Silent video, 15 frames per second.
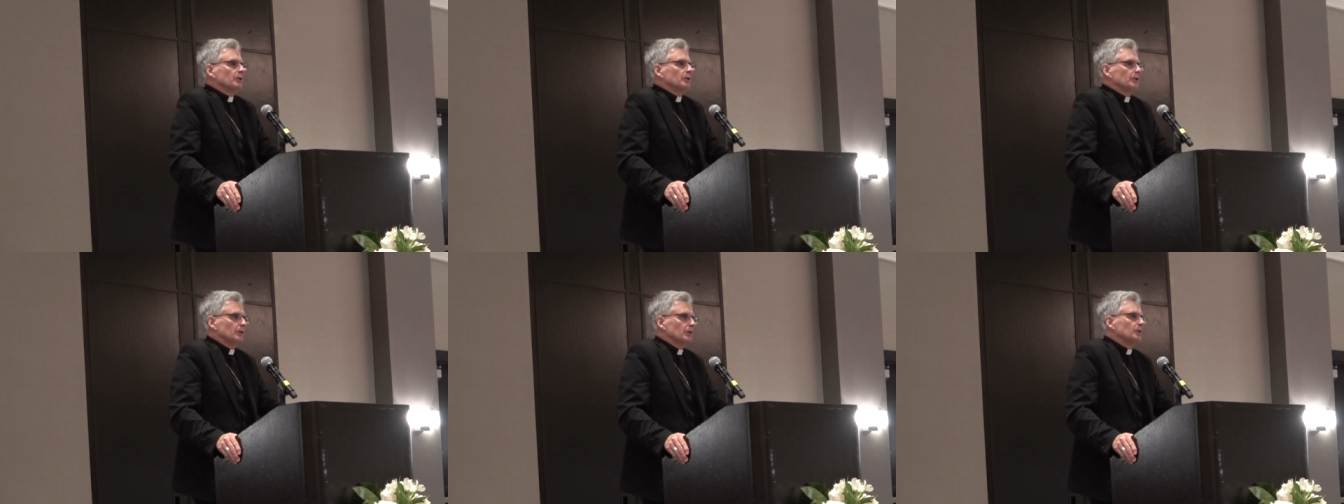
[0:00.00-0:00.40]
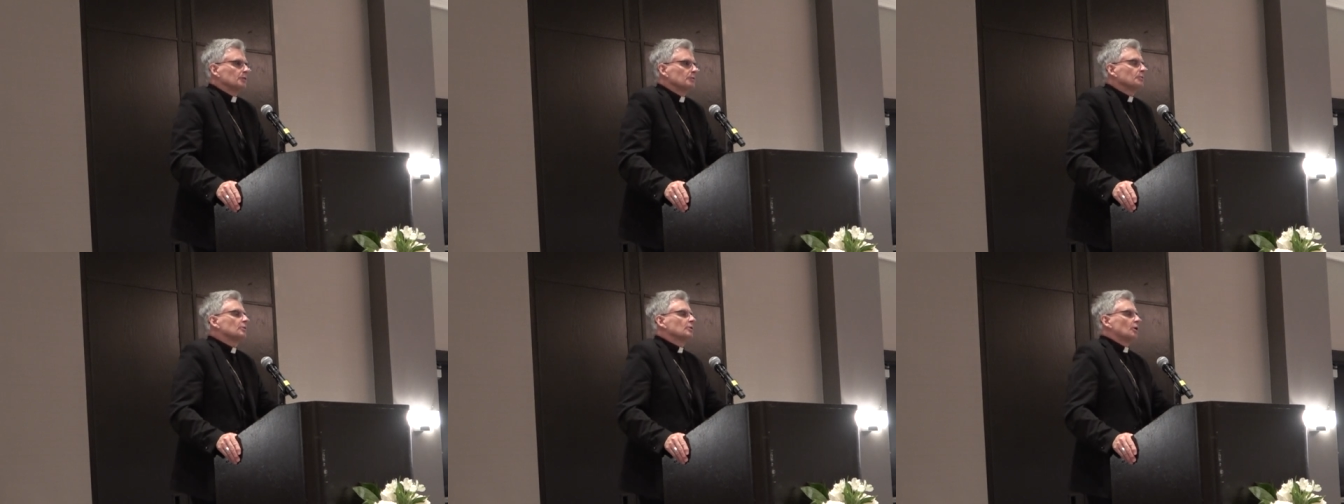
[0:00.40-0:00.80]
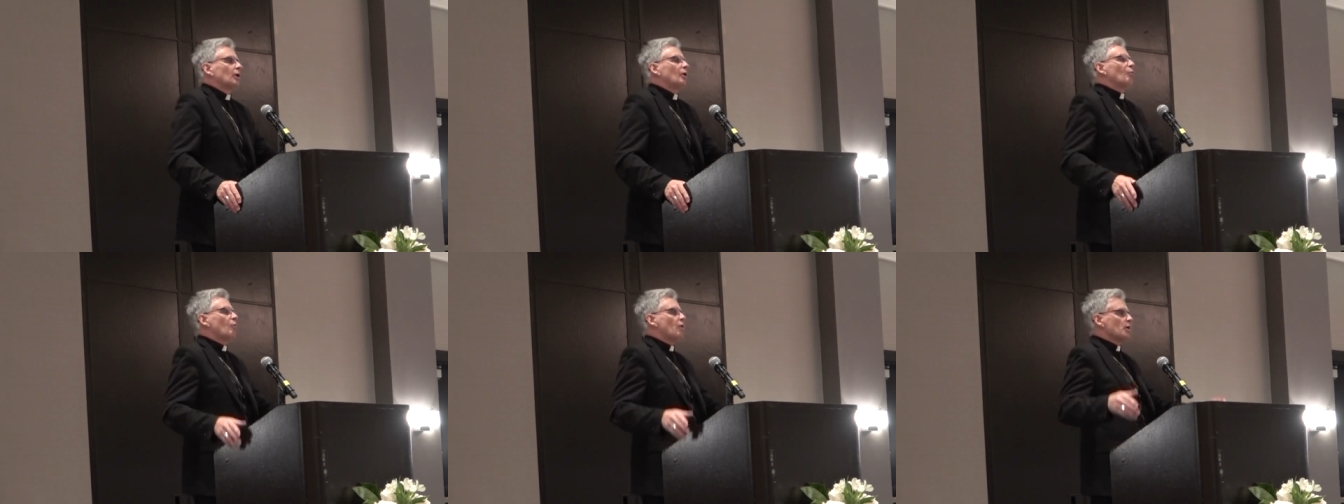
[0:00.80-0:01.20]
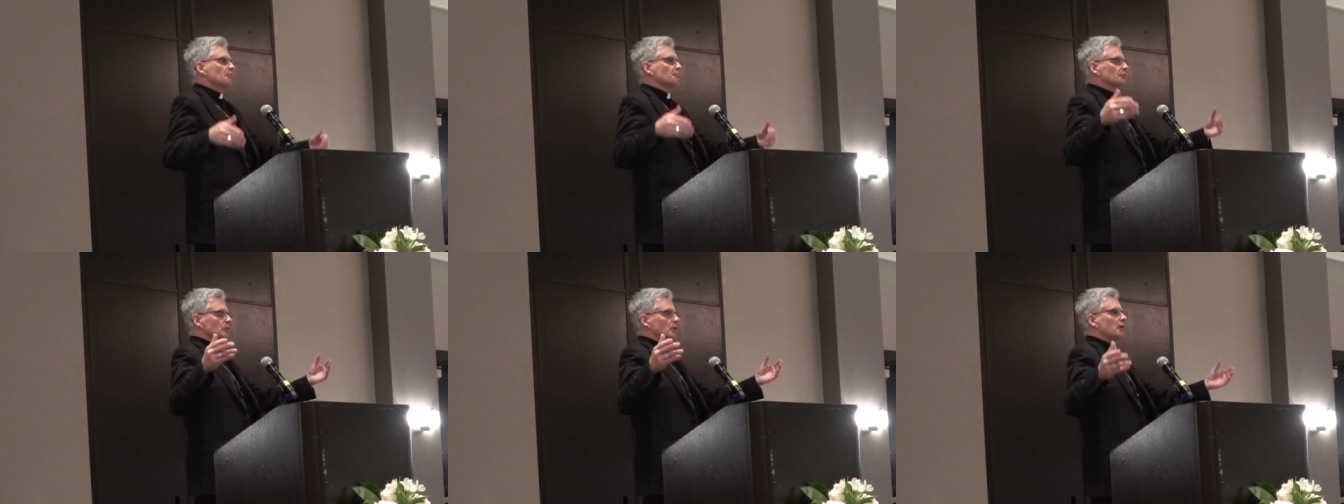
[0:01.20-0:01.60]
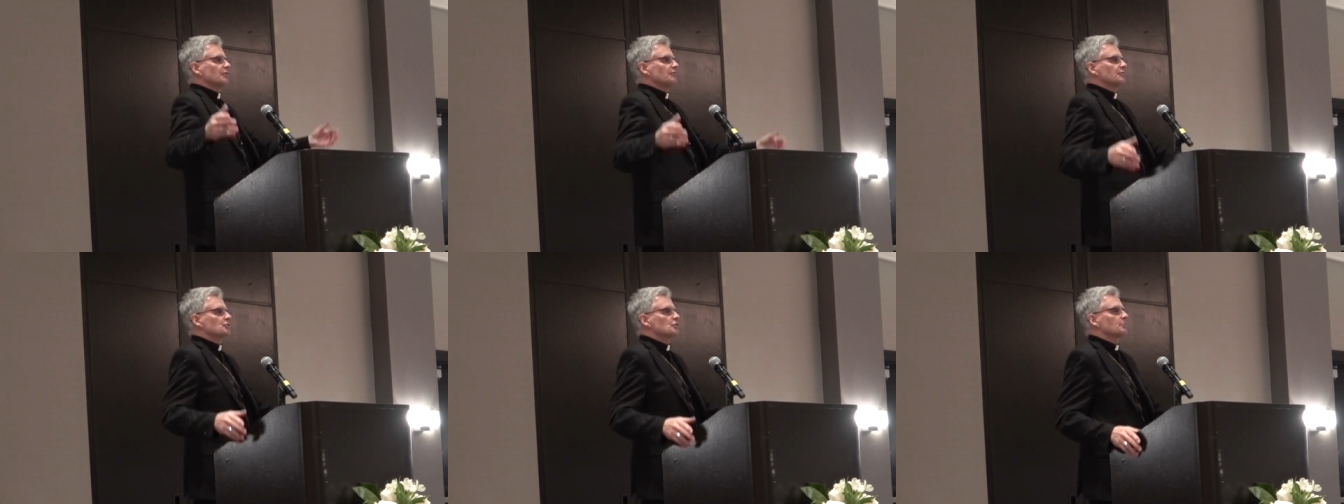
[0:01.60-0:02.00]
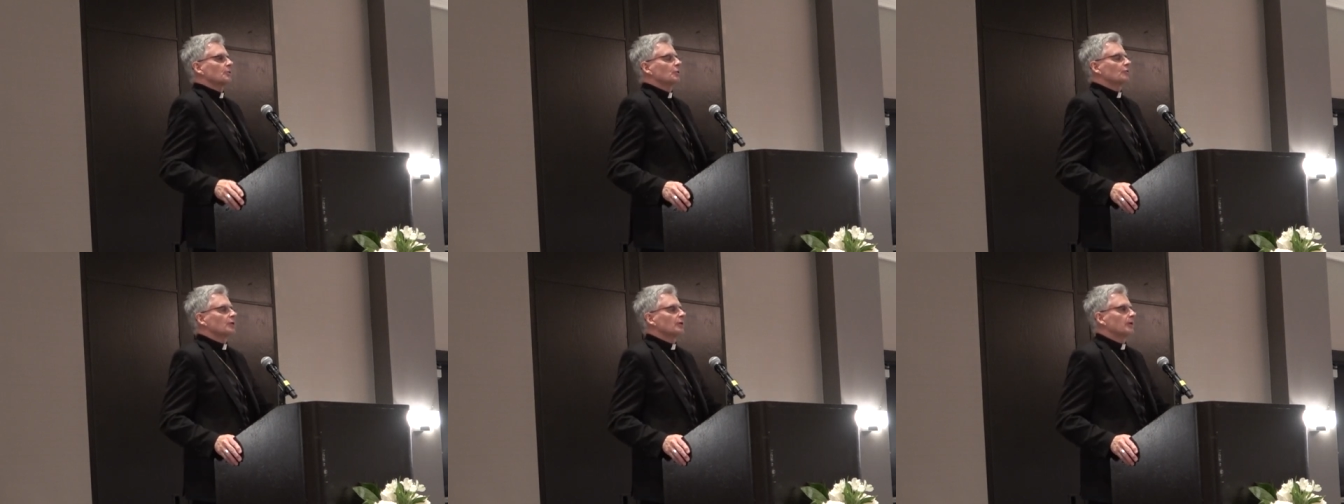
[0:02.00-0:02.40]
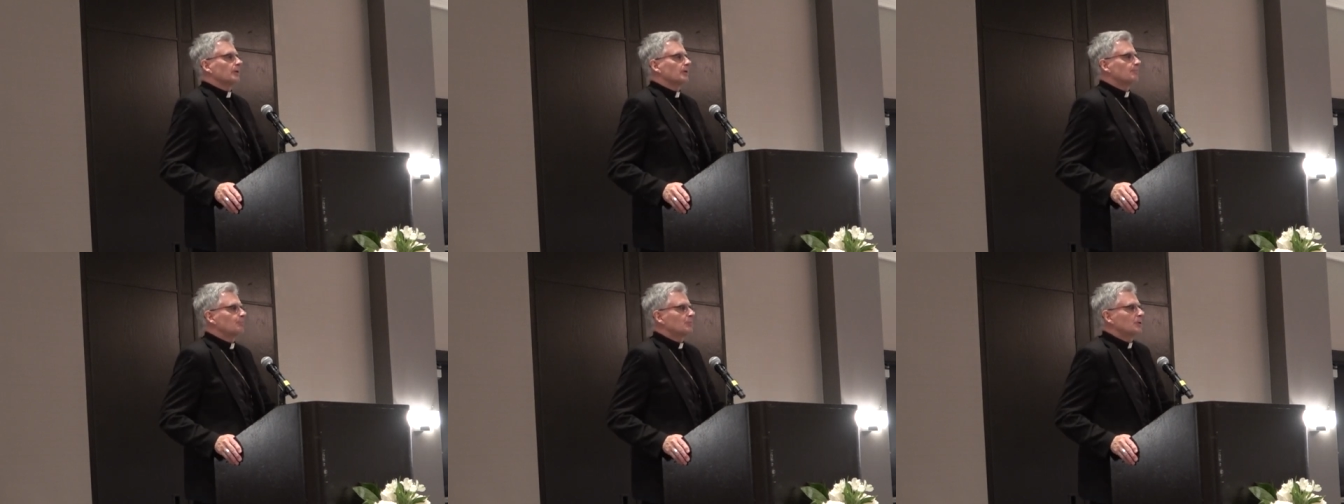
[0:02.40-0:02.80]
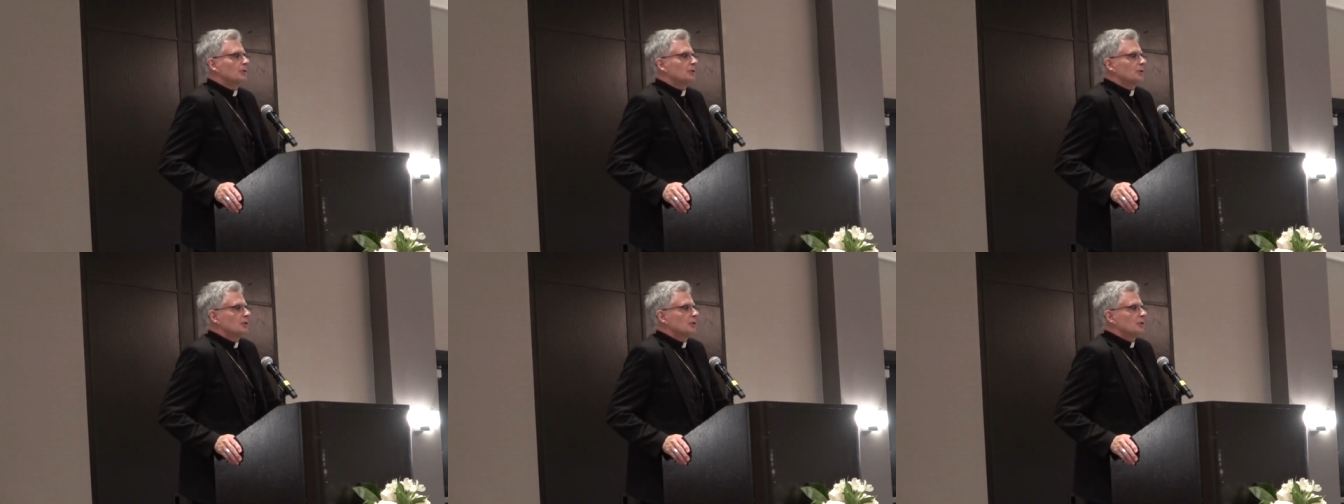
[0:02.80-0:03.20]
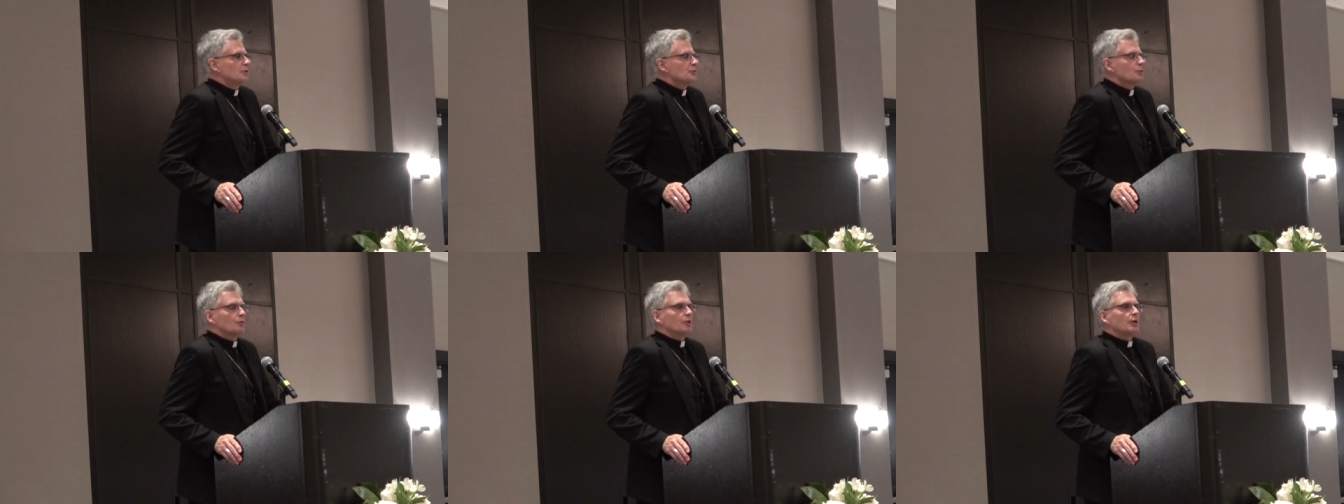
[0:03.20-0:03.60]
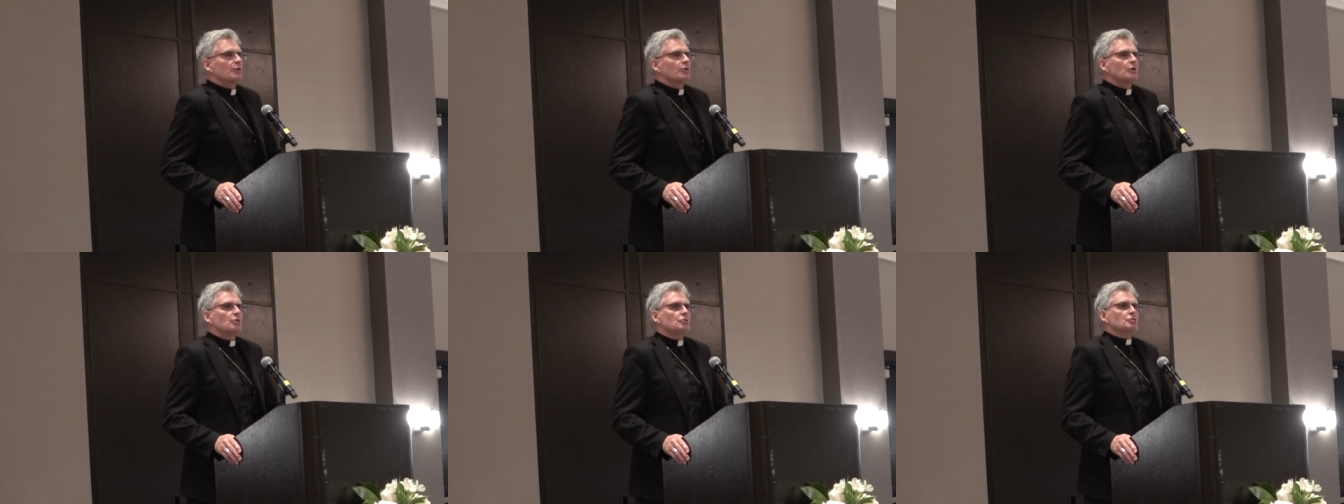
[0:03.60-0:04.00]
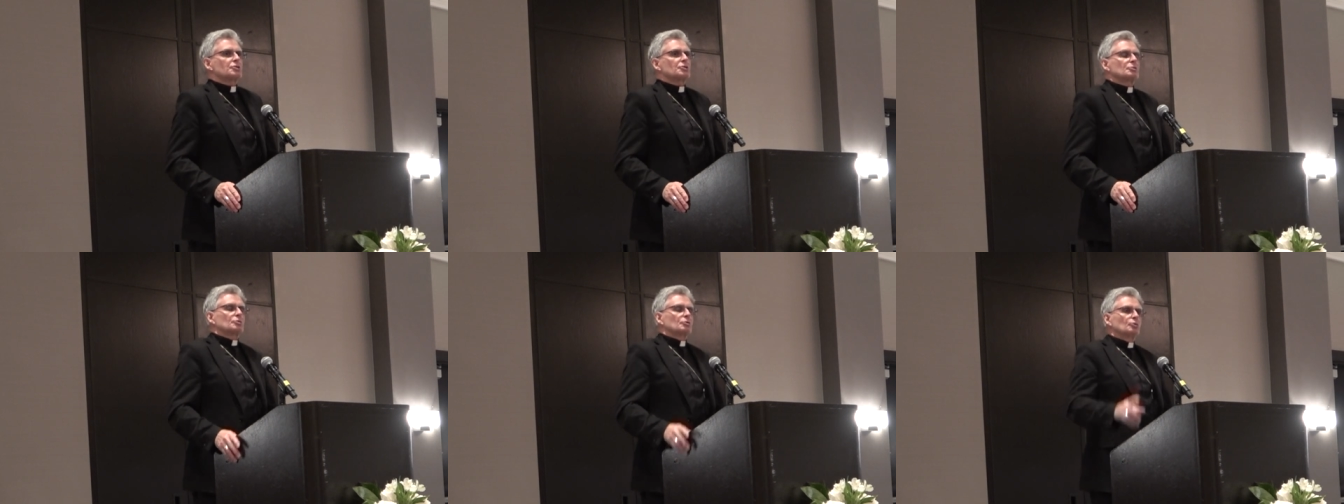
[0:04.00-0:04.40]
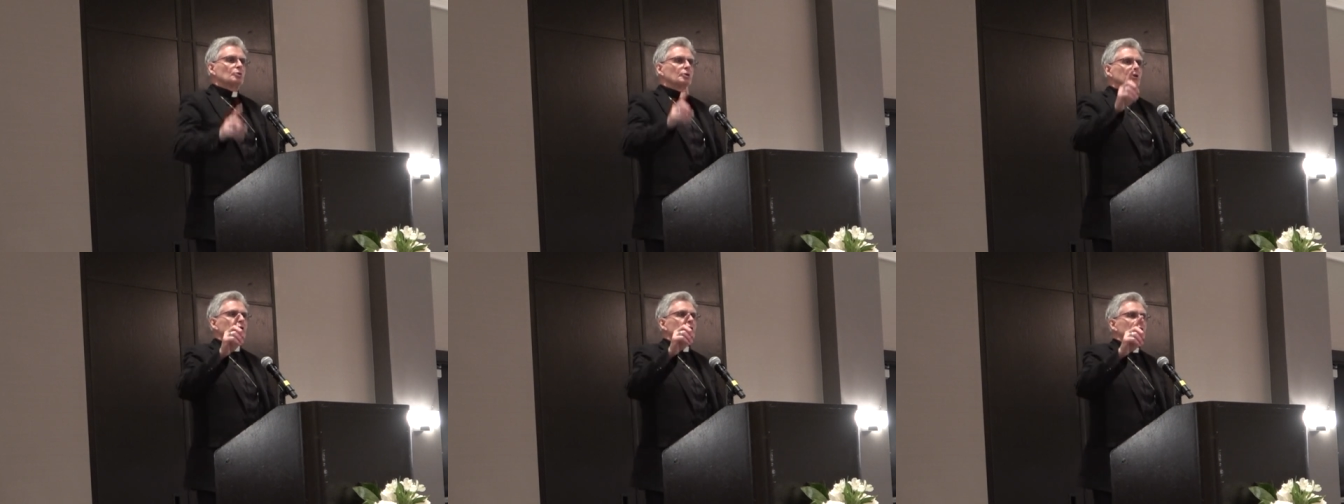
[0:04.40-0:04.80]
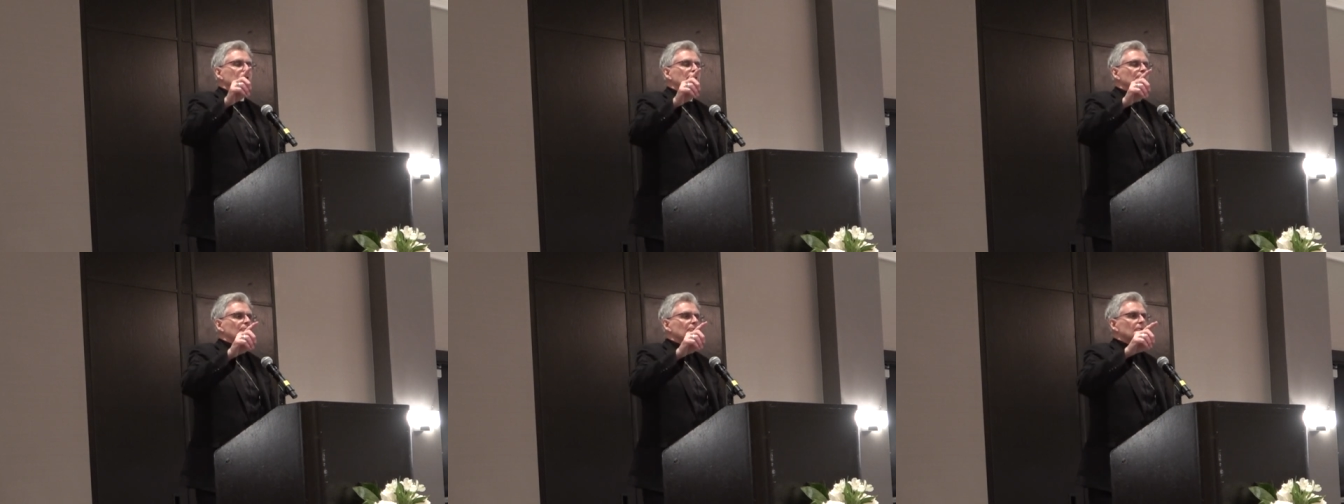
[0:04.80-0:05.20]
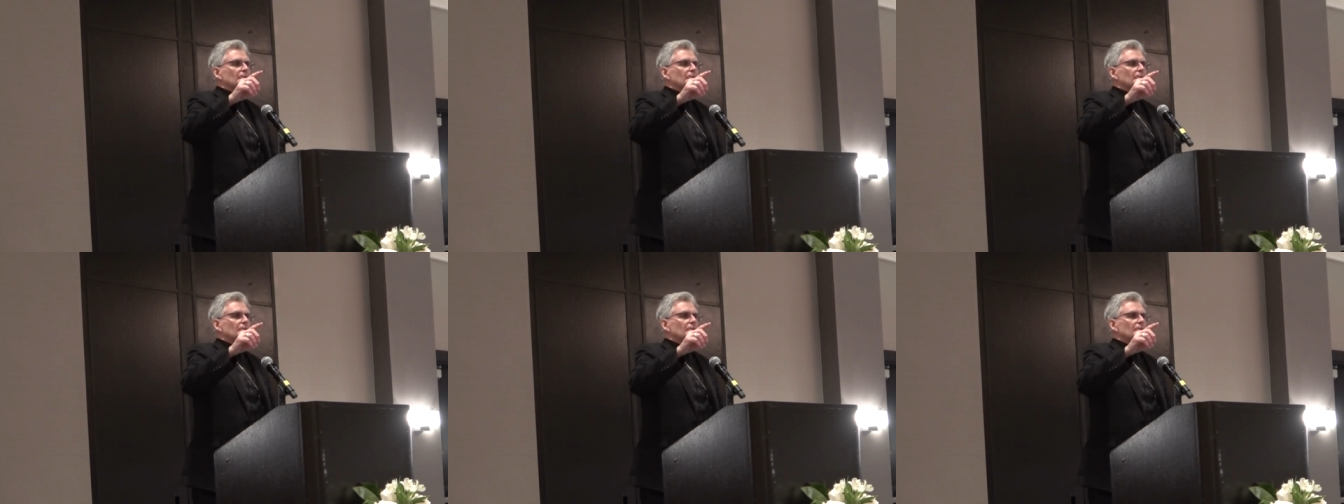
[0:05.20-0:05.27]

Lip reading: in a Walk for Life in Spokane. So again, those who lead